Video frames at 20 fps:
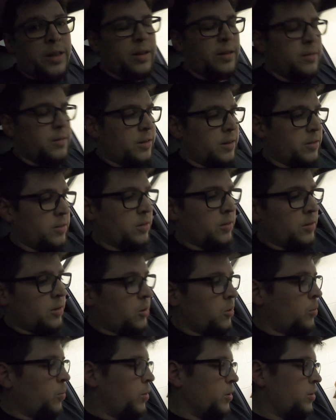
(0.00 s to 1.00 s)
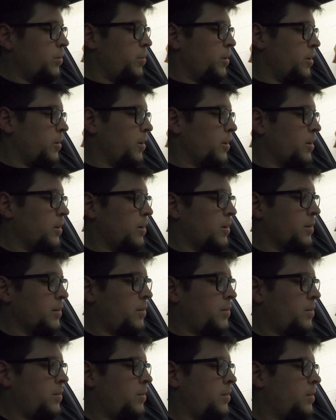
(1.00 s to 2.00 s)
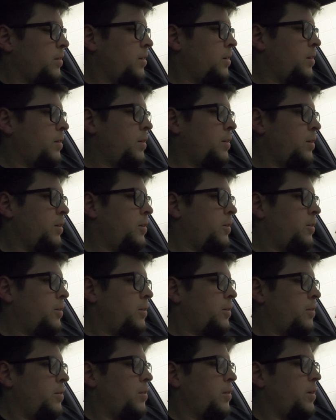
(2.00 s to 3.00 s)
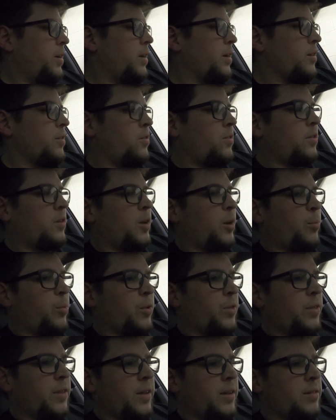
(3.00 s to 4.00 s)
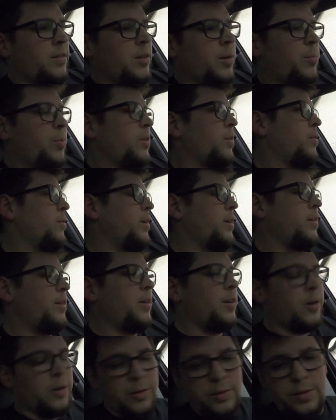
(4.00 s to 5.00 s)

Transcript: that doesn't know much about Galants. So yeah, just a couple things, couple little interior